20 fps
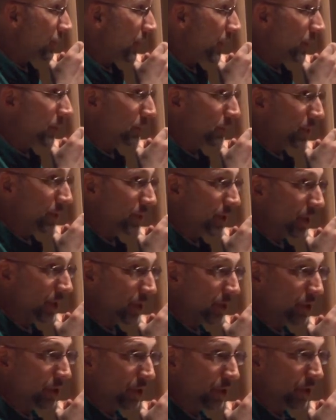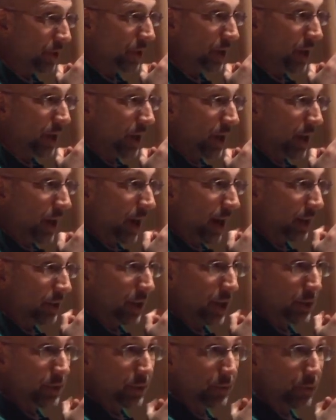And in particular, I'd
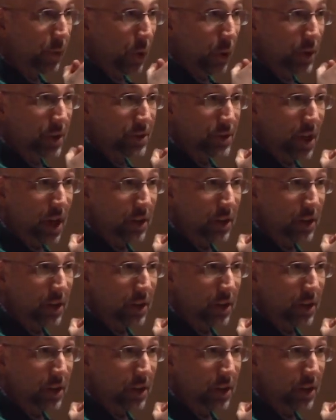like to focus